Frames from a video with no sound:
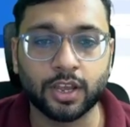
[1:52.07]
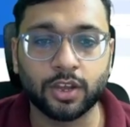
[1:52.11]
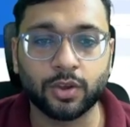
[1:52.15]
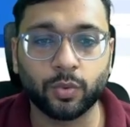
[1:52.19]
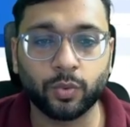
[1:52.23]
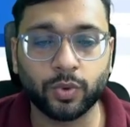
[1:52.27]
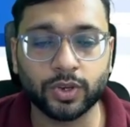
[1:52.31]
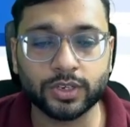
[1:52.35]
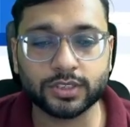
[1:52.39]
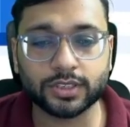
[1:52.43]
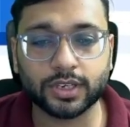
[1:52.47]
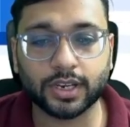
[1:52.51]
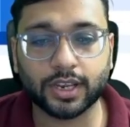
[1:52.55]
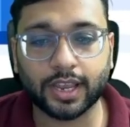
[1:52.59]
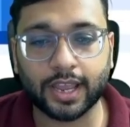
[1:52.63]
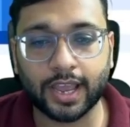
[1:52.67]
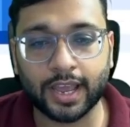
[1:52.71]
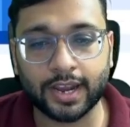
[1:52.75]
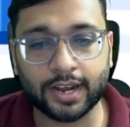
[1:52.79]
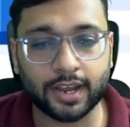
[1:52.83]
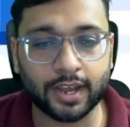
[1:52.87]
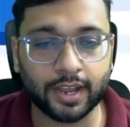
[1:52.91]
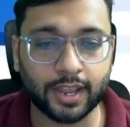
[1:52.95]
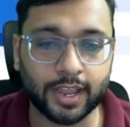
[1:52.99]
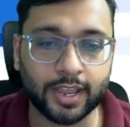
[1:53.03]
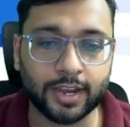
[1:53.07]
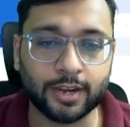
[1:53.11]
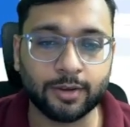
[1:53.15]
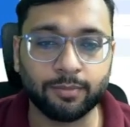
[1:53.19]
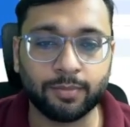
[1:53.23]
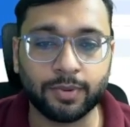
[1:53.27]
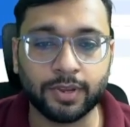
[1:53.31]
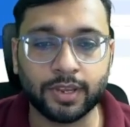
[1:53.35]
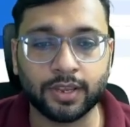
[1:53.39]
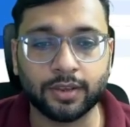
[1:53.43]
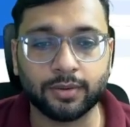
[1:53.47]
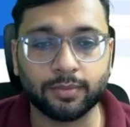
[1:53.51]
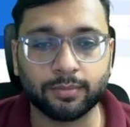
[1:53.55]
which can again
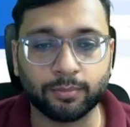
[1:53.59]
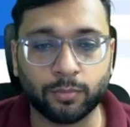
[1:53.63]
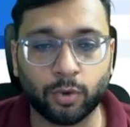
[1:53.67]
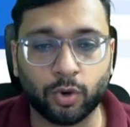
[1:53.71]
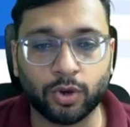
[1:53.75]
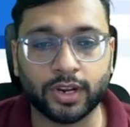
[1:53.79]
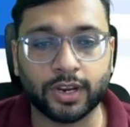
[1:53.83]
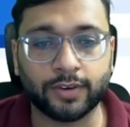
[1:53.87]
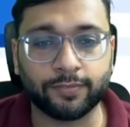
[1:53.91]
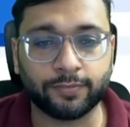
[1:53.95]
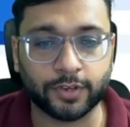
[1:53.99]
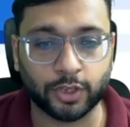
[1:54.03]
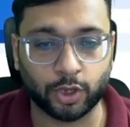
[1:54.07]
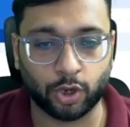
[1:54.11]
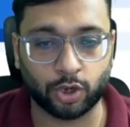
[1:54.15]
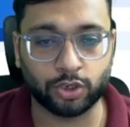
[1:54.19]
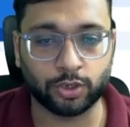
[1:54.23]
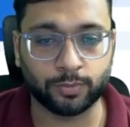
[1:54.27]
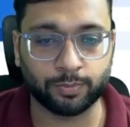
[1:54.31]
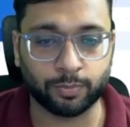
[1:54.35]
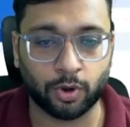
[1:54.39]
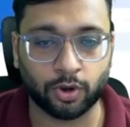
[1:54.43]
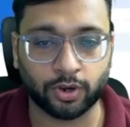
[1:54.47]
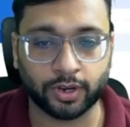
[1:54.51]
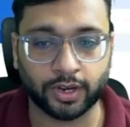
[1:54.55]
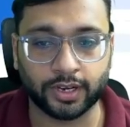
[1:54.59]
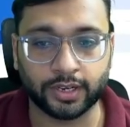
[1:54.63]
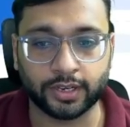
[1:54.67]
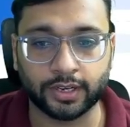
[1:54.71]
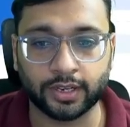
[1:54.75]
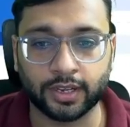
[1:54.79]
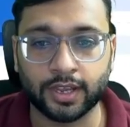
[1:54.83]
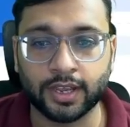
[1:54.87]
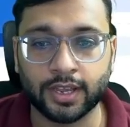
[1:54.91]
be more hefty on your pocket.